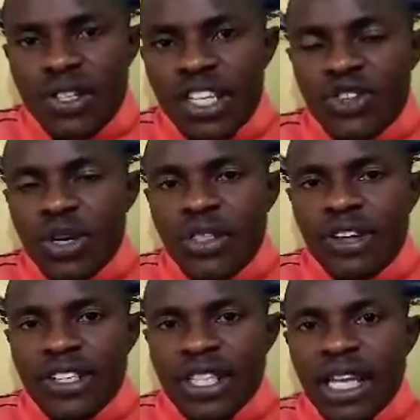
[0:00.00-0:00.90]
It's only
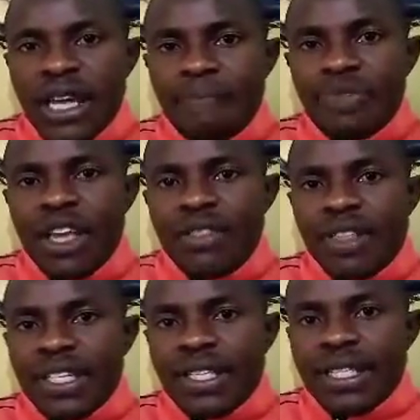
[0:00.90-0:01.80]
that the
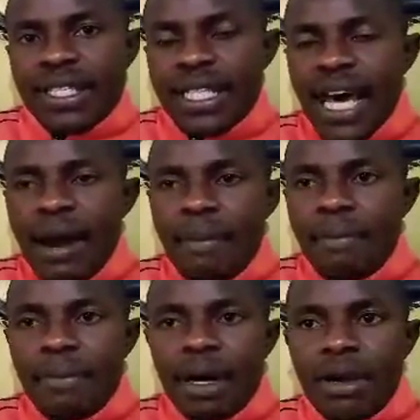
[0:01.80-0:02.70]

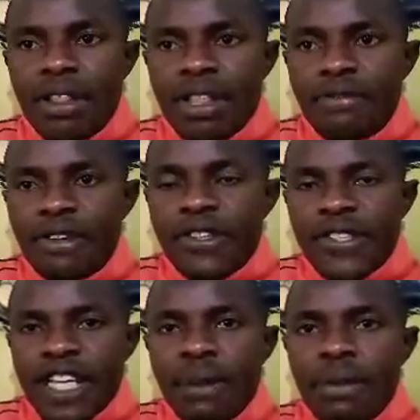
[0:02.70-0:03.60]
term the fixed
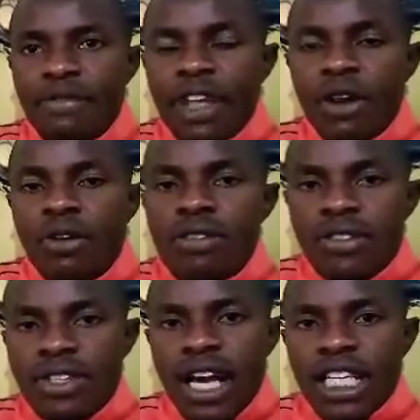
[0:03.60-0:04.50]
term of the
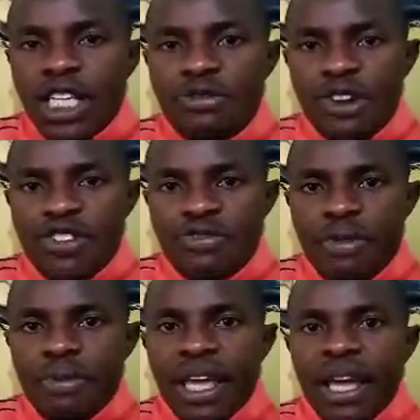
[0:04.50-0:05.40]
loans are different
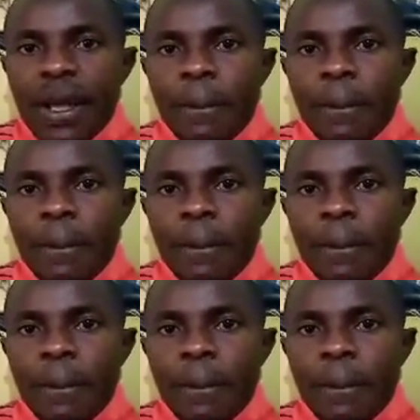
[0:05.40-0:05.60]
from the